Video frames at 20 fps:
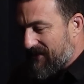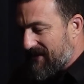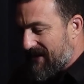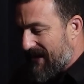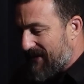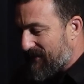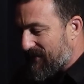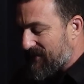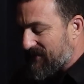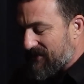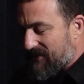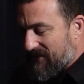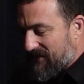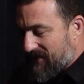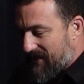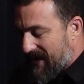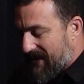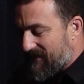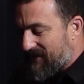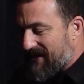endeavors or
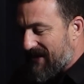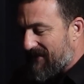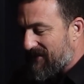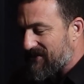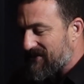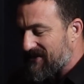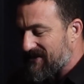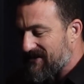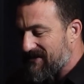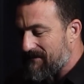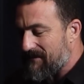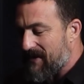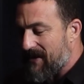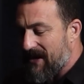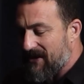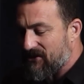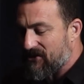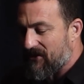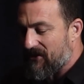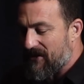creative endeavors is to
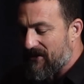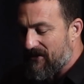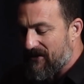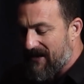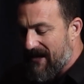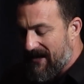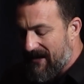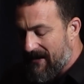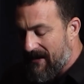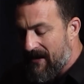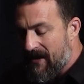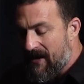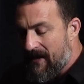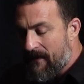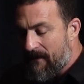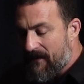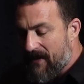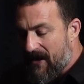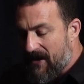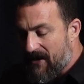make sure that you're getting
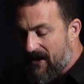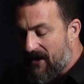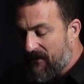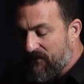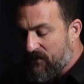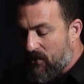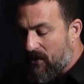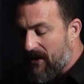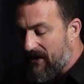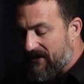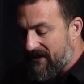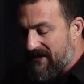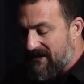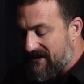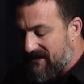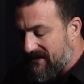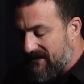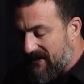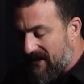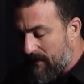enough quality
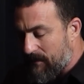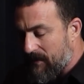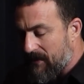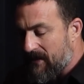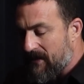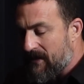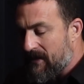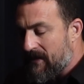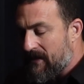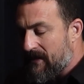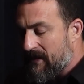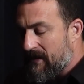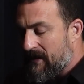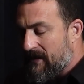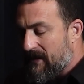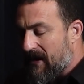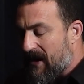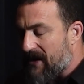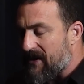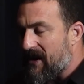sleep
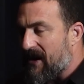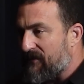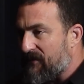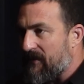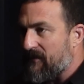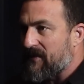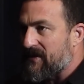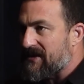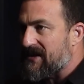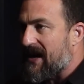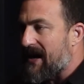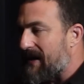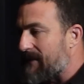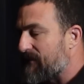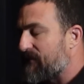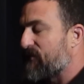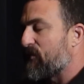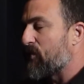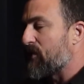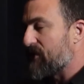enough of the time
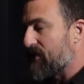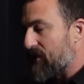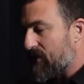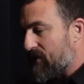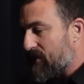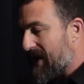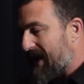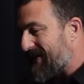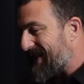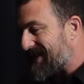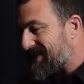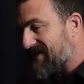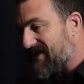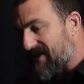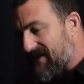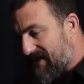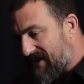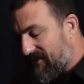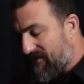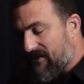for you. And that's going
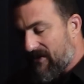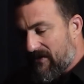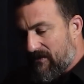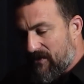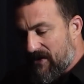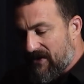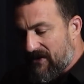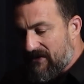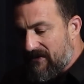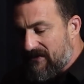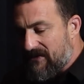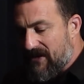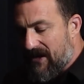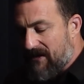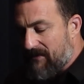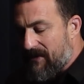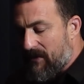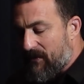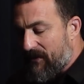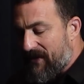to differ. We could
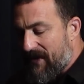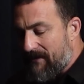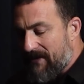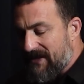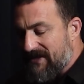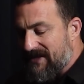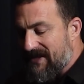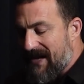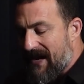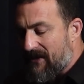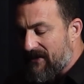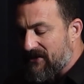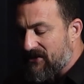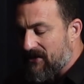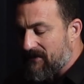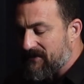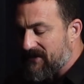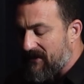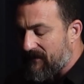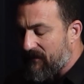talk about what that means. Now, in
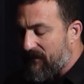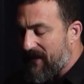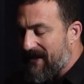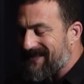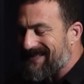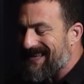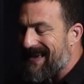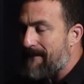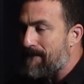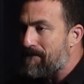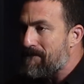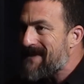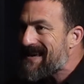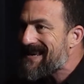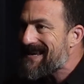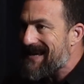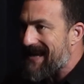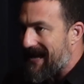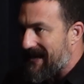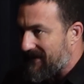terms of things that
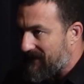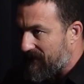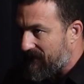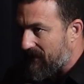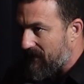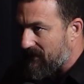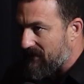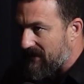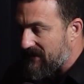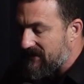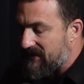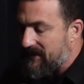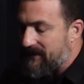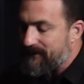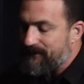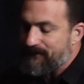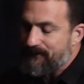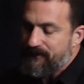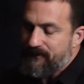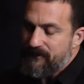mediate focus,
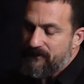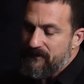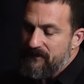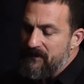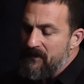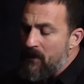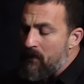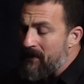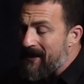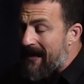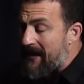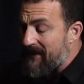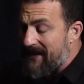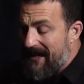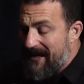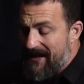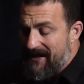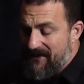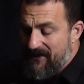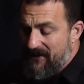without
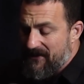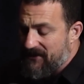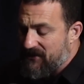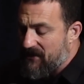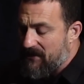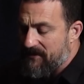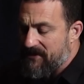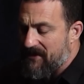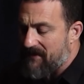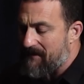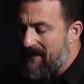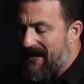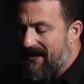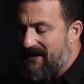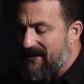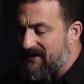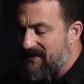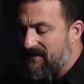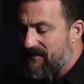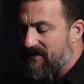getting into the description of
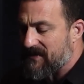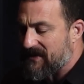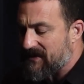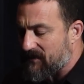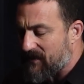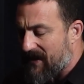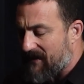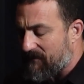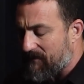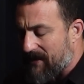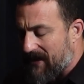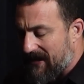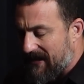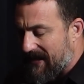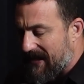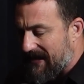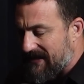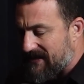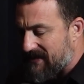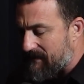mechanisms, because we have
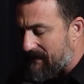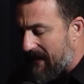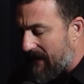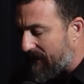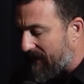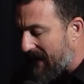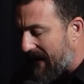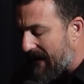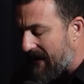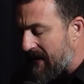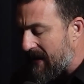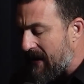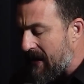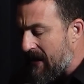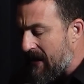podcasts about that,